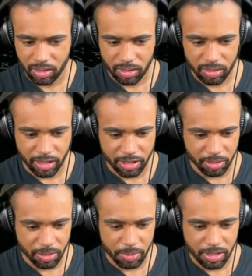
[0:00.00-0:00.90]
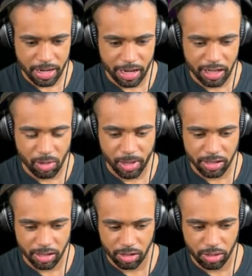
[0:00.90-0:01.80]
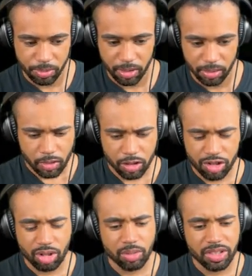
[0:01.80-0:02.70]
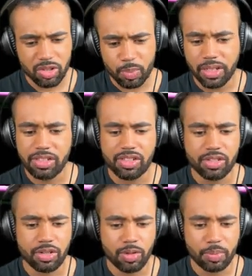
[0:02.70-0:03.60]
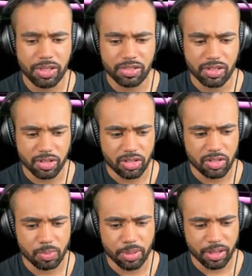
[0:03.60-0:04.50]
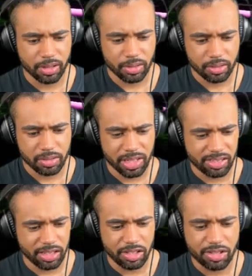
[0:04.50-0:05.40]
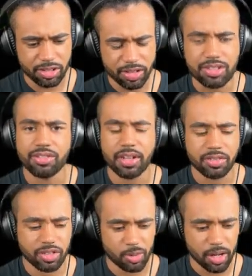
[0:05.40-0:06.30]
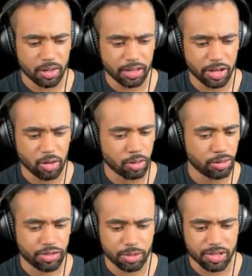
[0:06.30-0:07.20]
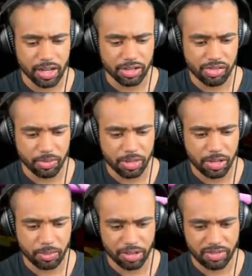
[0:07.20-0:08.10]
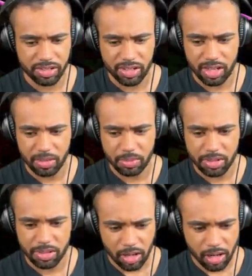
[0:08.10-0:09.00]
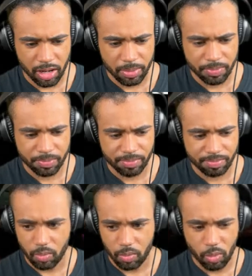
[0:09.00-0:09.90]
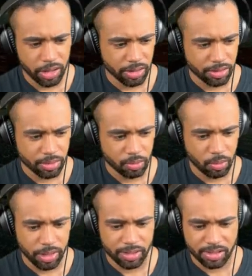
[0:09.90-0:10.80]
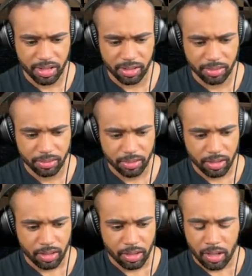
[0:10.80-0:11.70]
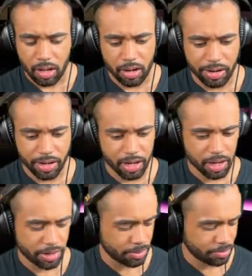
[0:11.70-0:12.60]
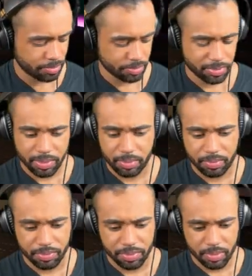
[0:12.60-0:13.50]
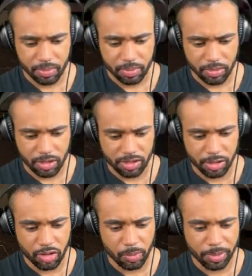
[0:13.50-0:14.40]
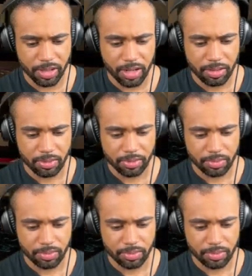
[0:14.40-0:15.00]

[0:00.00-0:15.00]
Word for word: Yeah, I don't want to be anywhere near you, bro. So this place is a new business, but there's Easter eggs around as well, like all of those guys from the previous games. Um, weird. Weird as hell. Alright, um... Does this open again?